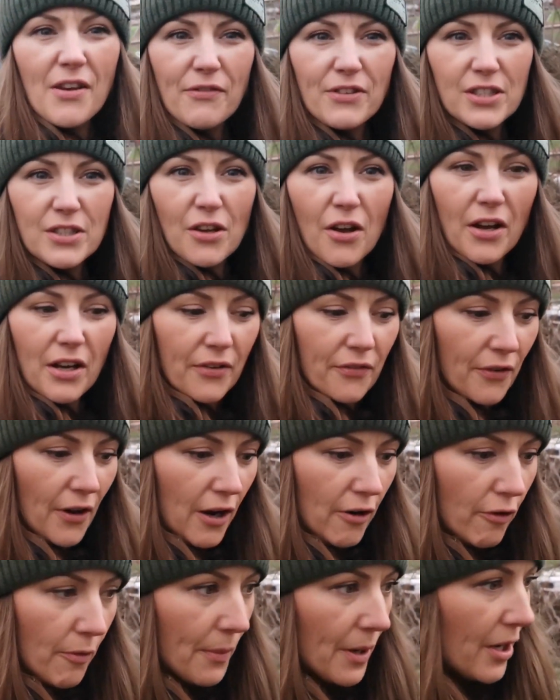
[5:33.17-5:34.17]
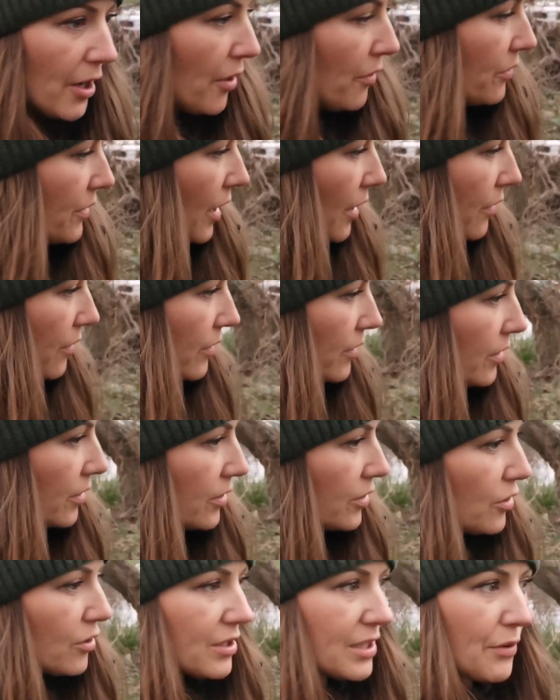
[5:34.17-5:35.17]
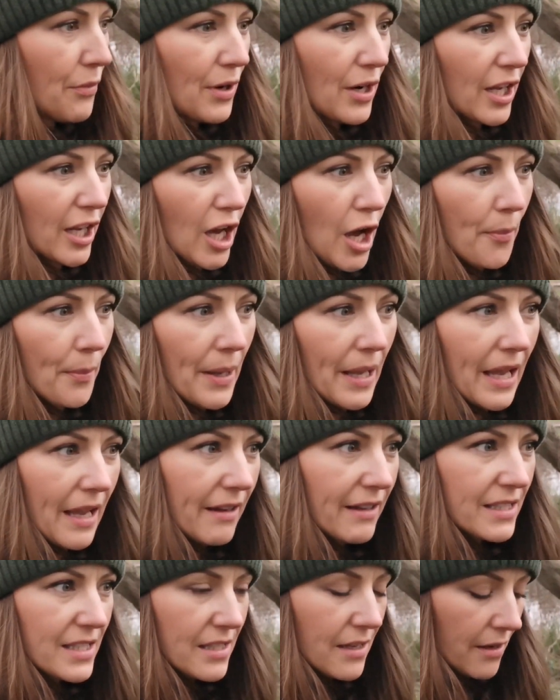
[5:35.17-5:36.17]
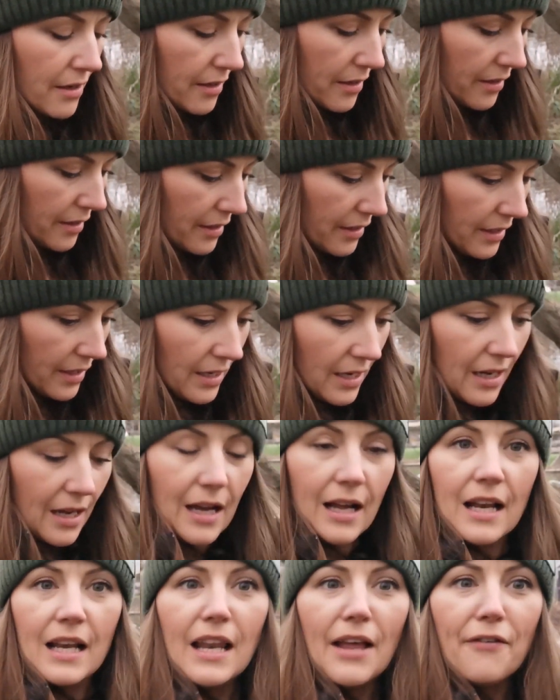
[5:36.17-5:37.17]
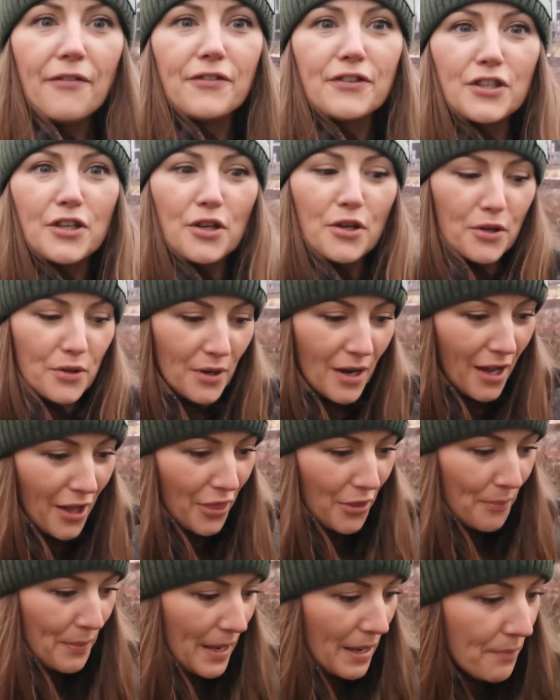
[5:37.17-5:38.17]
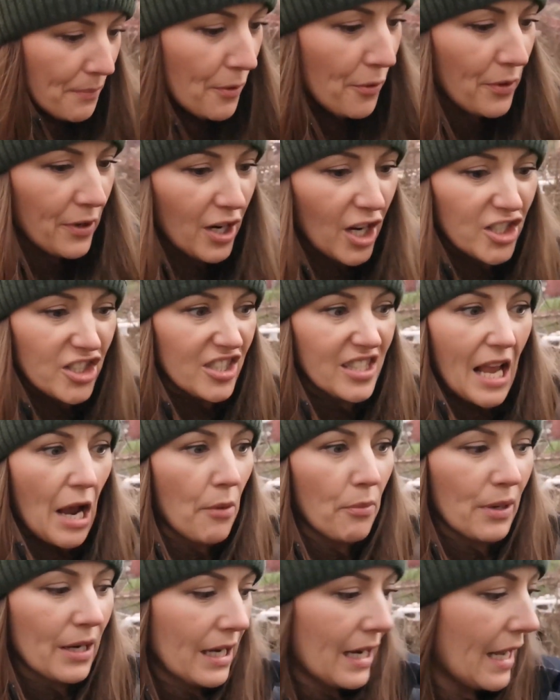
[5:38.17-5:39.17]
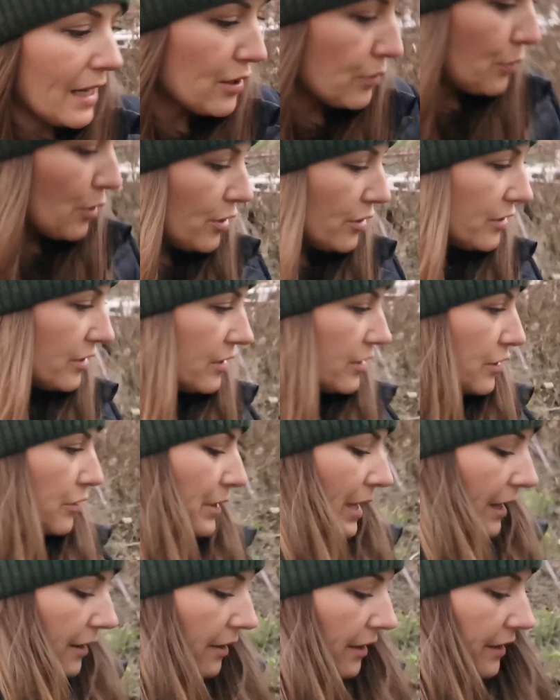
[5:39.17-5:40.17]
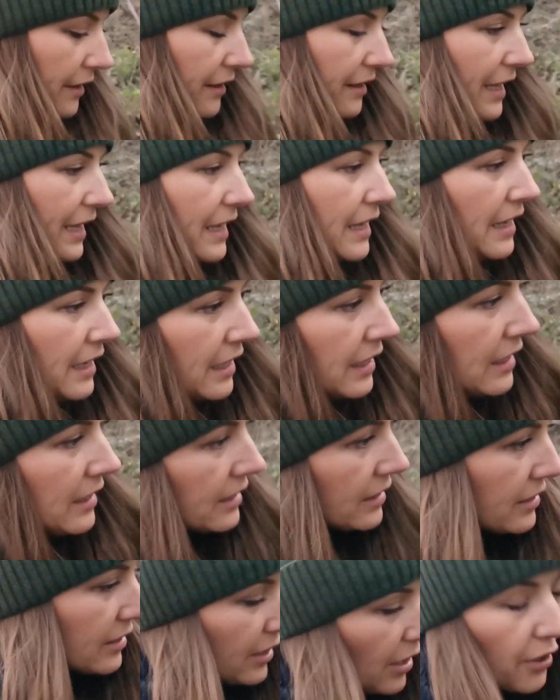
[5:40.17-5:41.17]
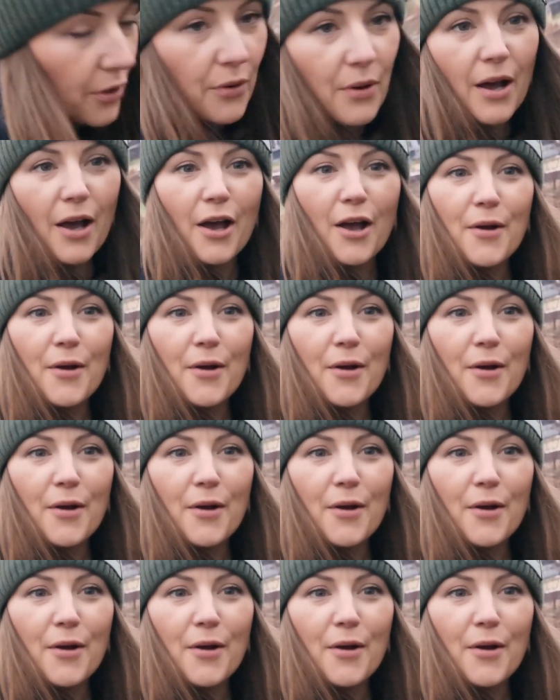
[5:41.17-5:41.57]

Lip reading: never started a fire on my own though. Usually when I come here it's left to other people and I just help collect wood and do that kind of thing. So